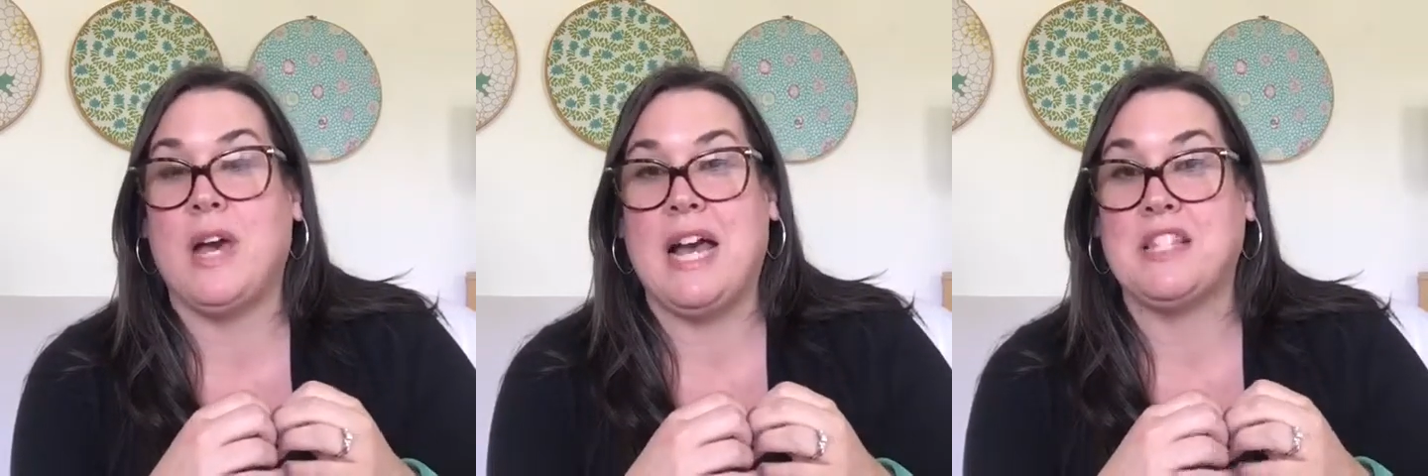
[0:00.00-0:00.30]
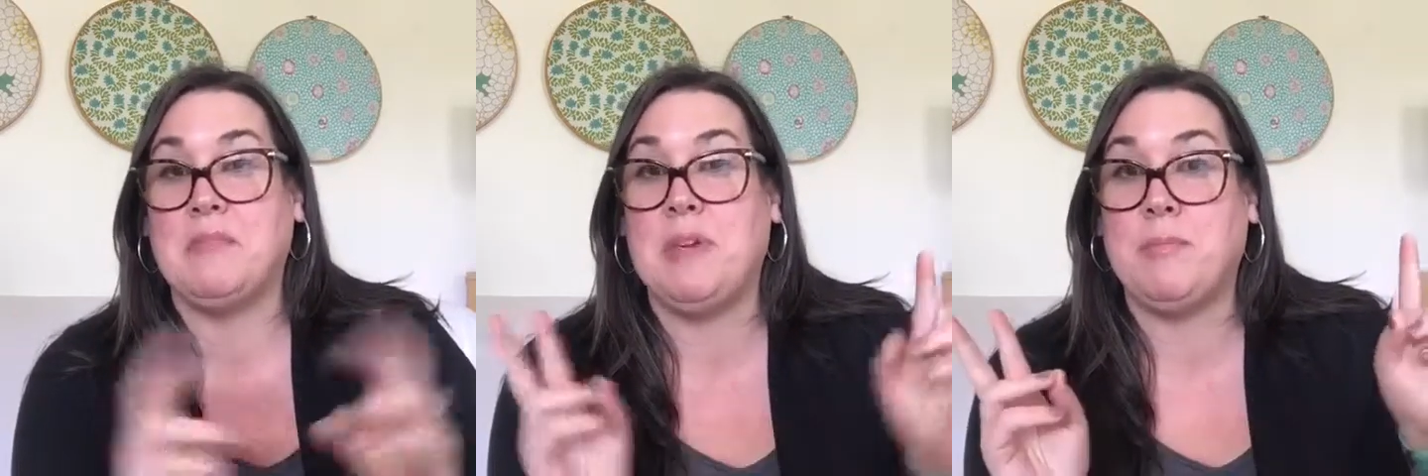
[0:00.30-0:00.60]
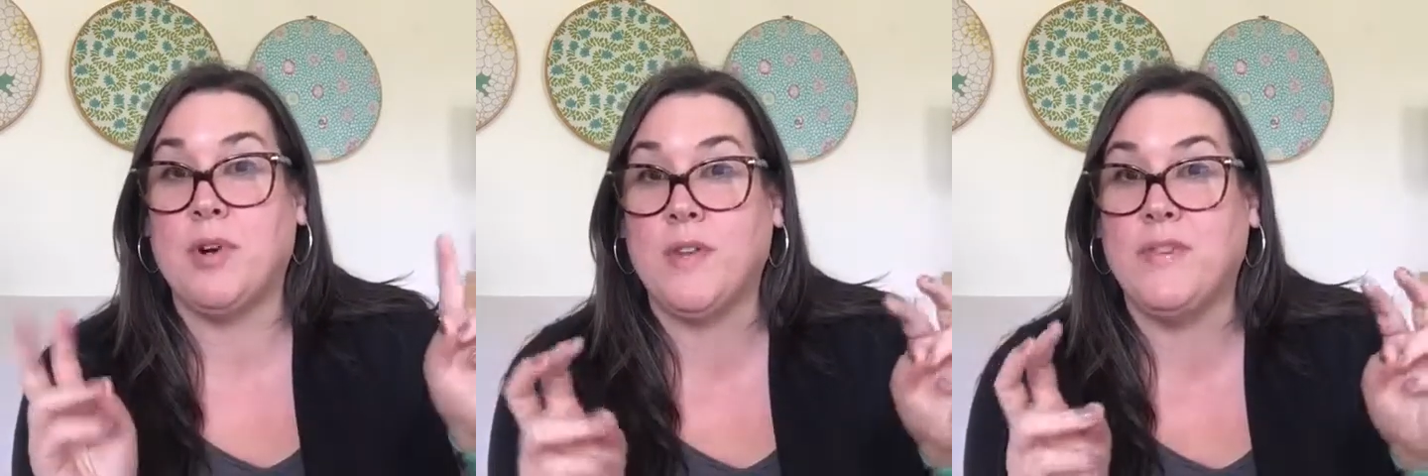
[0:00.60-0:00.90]
has to be
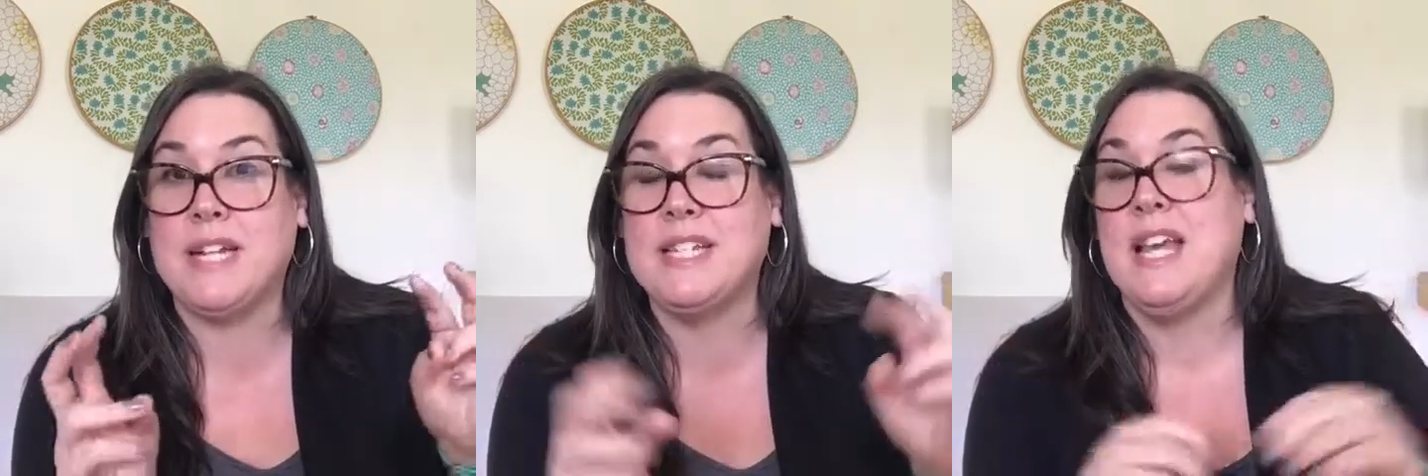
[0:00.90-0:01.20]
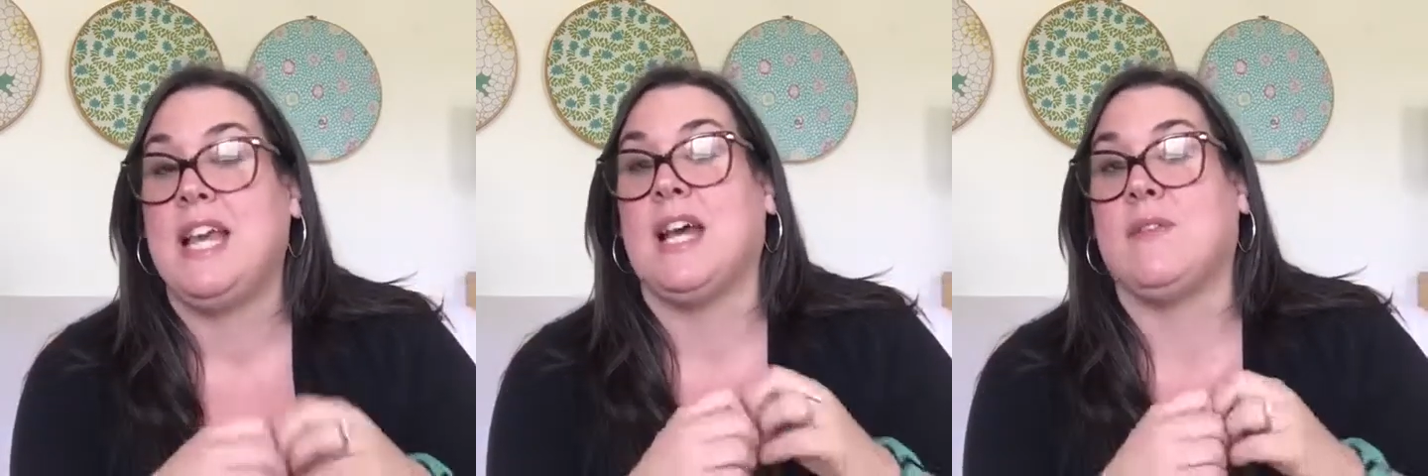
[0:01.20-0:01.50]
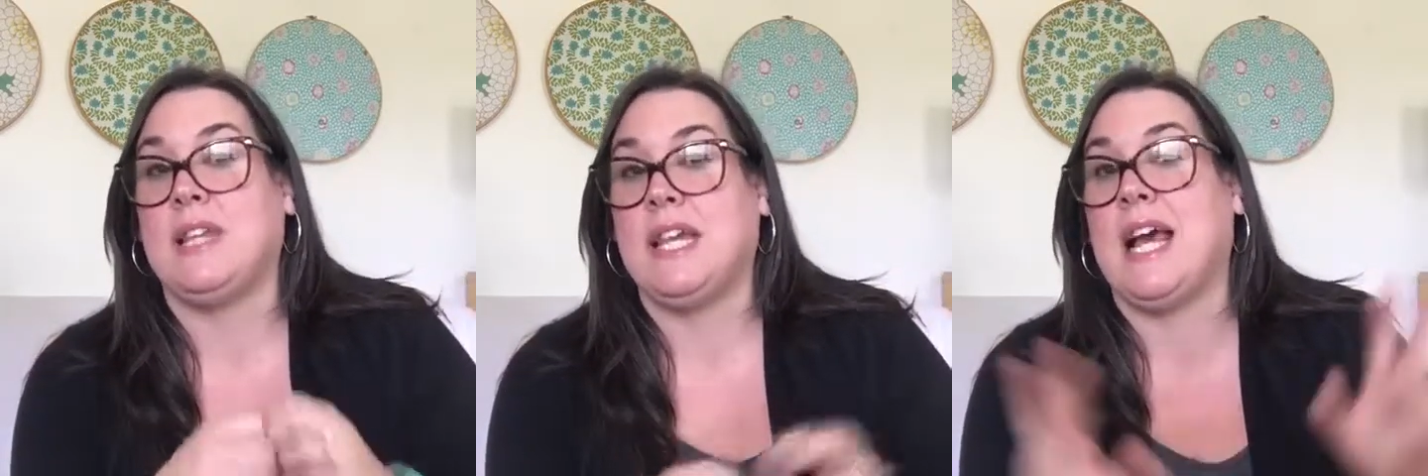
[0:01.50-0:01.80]
perfect,
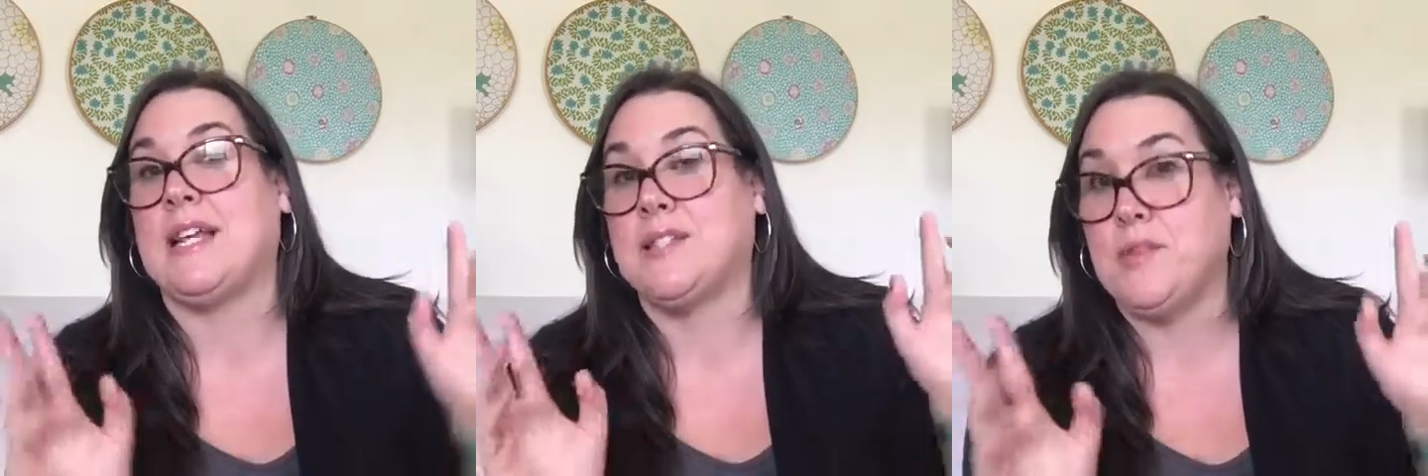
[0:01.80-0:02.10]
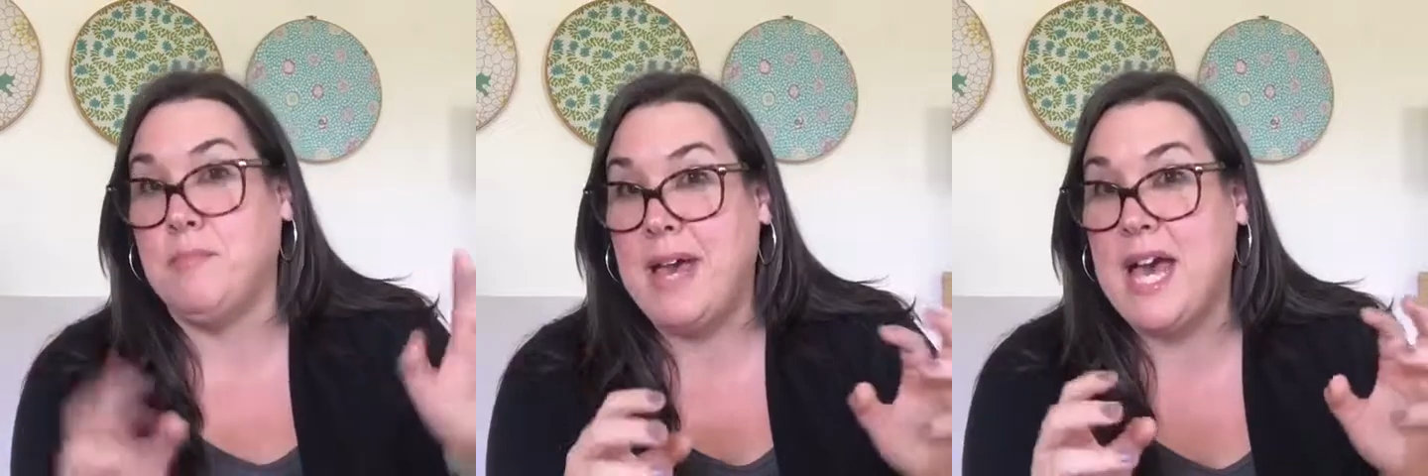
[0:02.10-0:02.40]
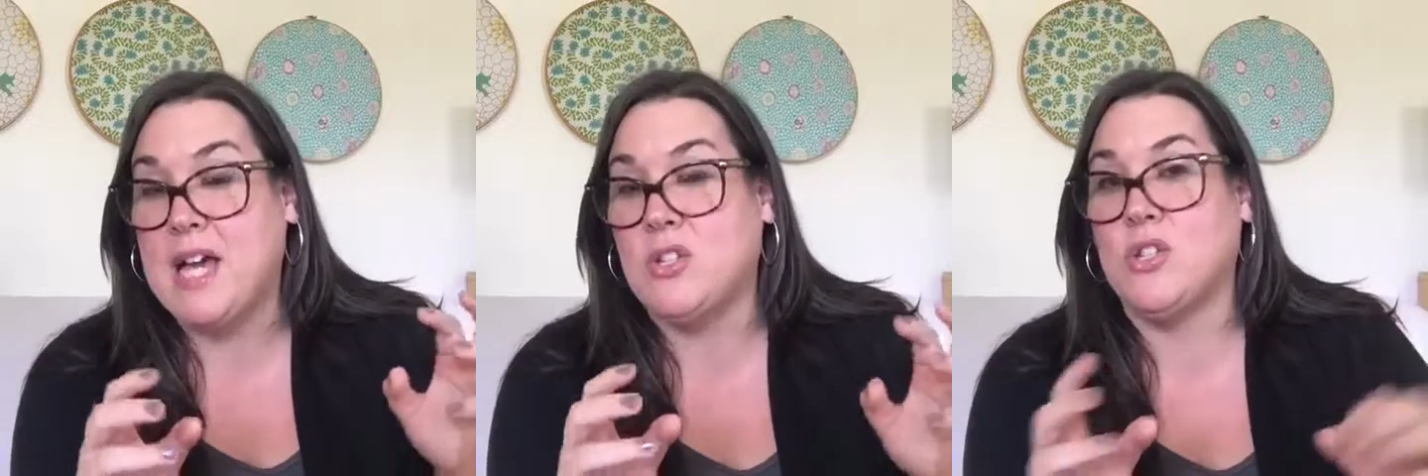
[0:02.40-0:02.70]
everything has to
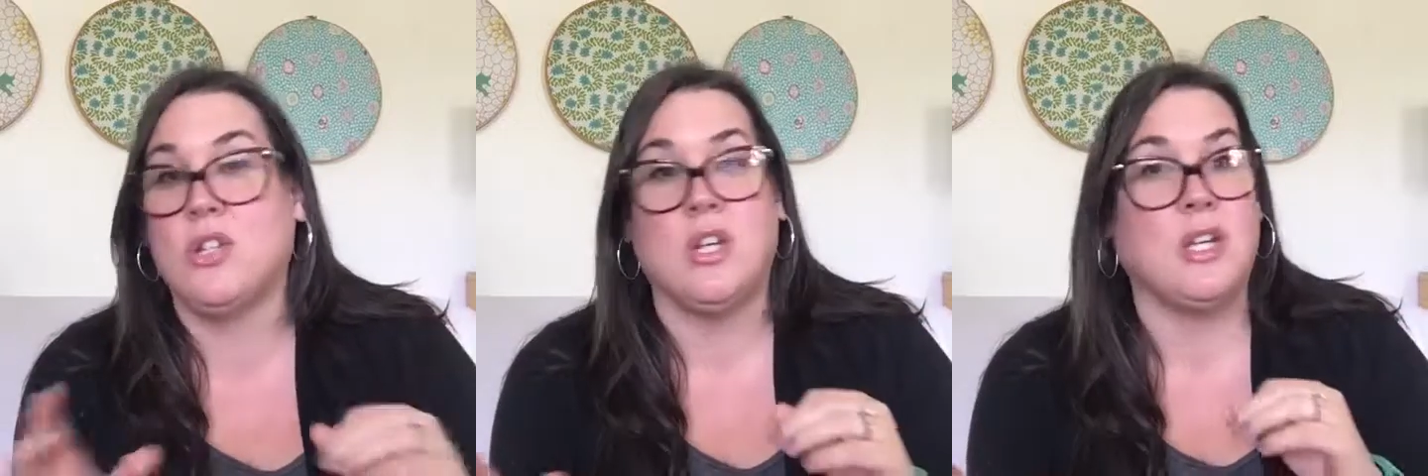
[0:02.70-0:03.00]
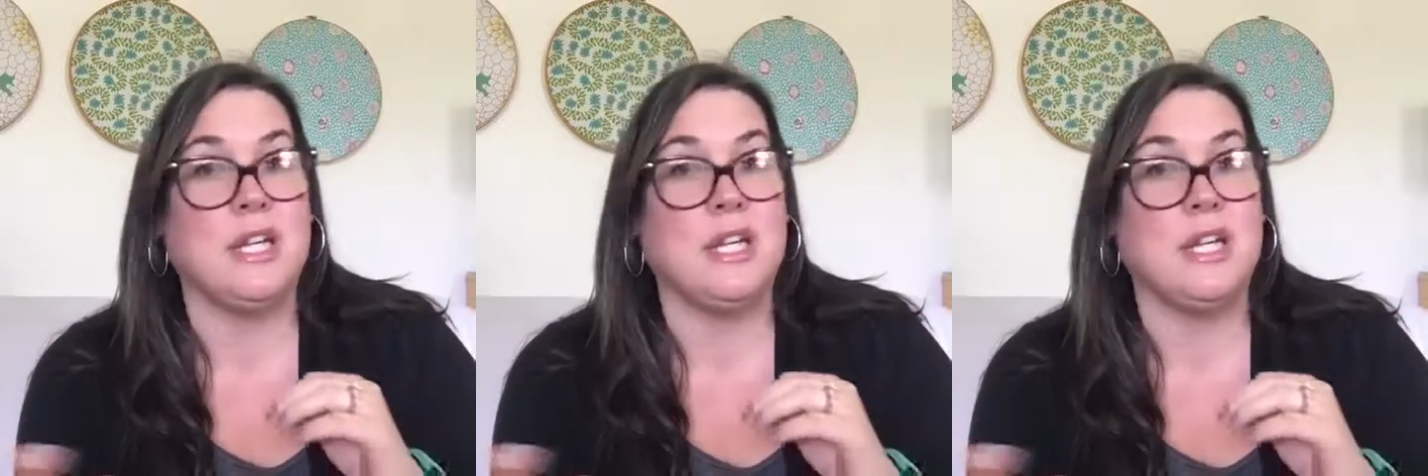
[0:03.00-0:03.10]
match.